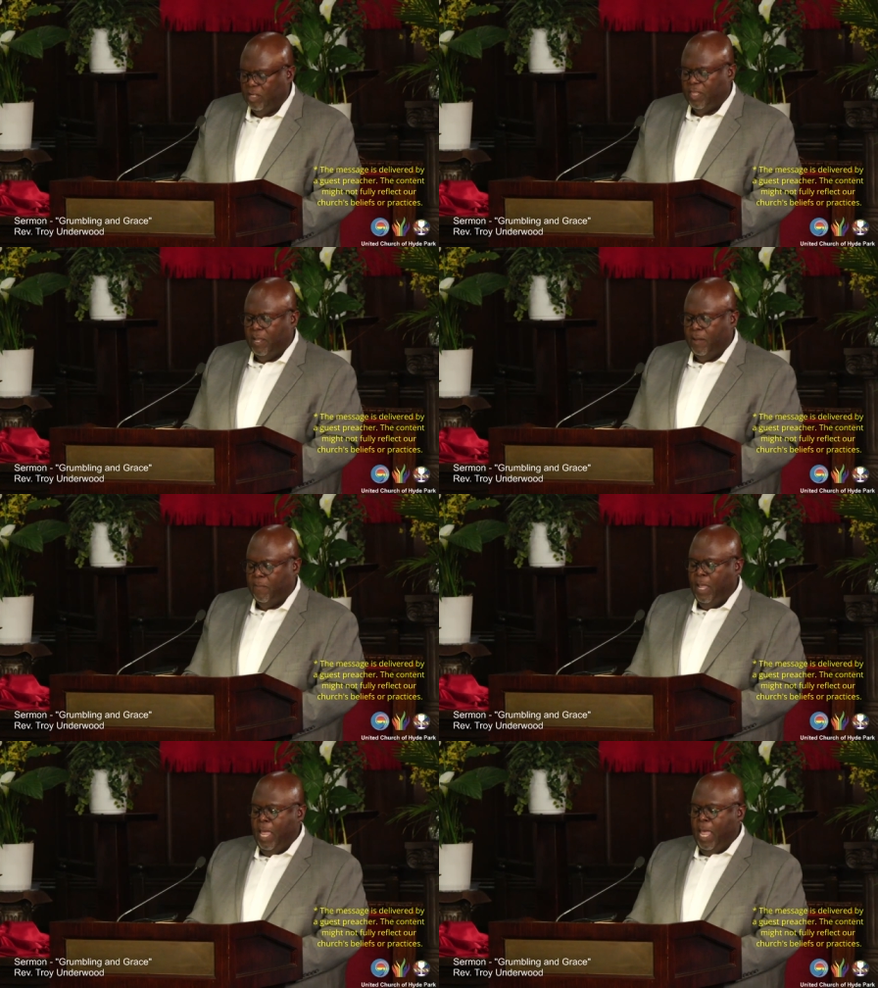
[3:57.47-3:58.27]

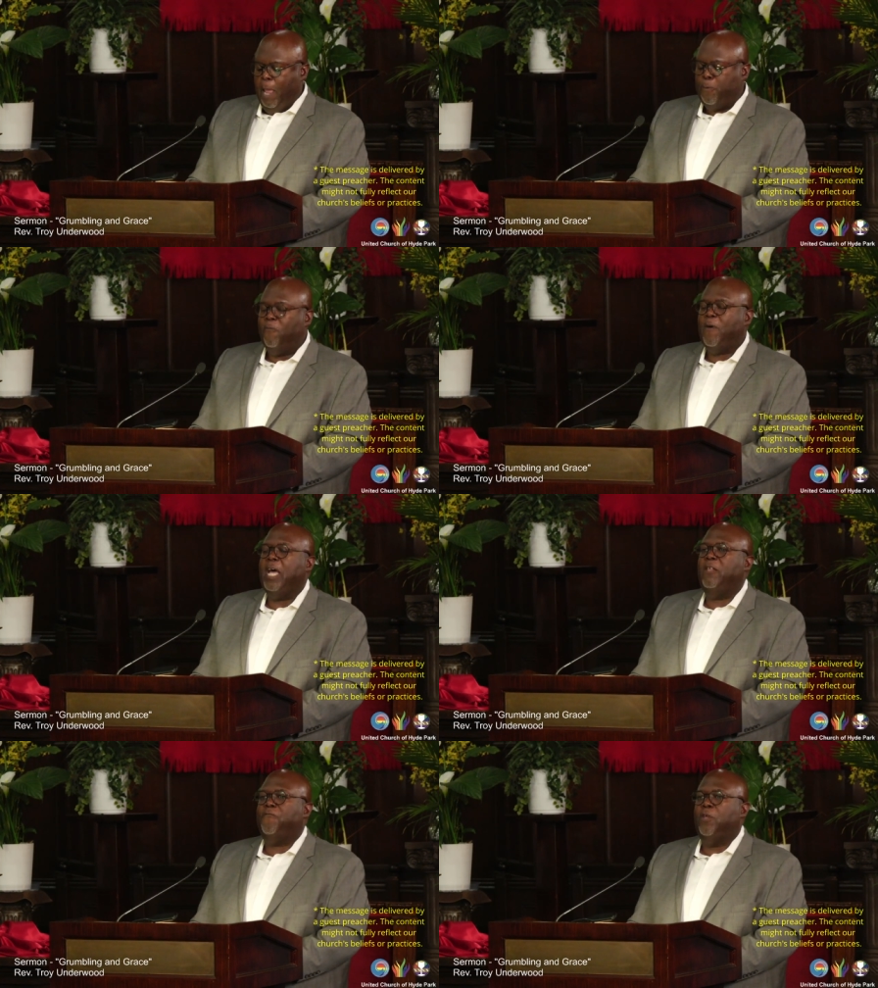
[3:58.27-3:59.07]
them, and
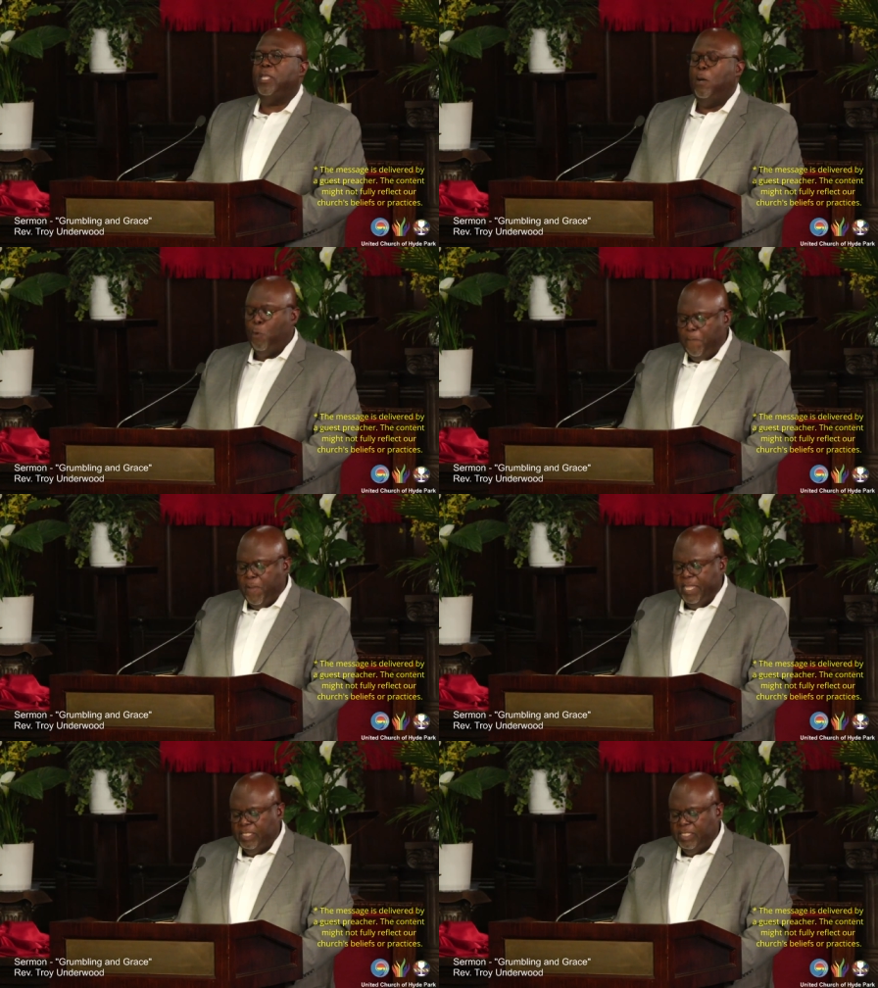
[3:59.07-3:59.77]
provided for them would be the